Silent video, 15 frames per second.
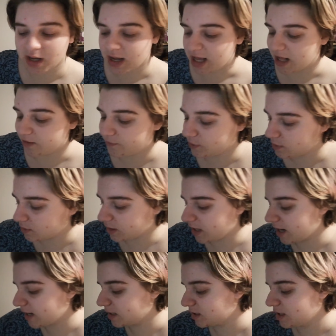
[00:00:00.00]
If you're
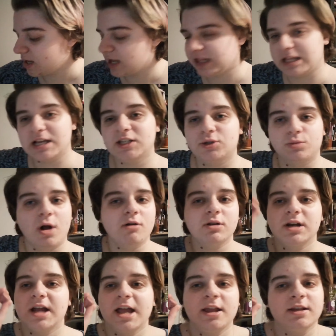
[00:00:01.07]
like, this
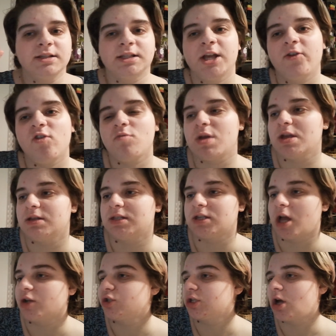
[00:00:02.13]
rhodonite is giving me
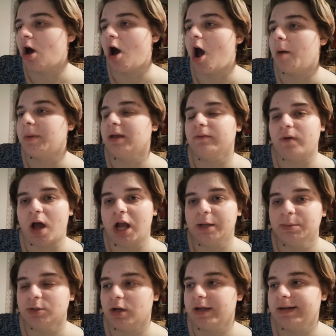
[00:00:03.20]
such calming vibes
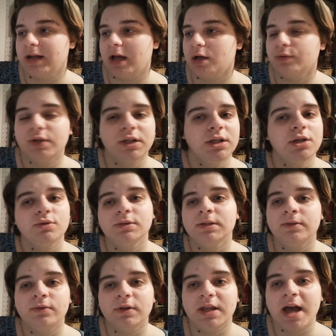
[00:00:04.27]
right now, then use it
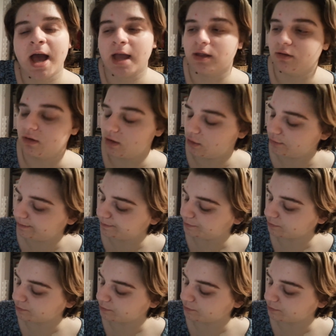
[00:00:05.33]
for that, you know?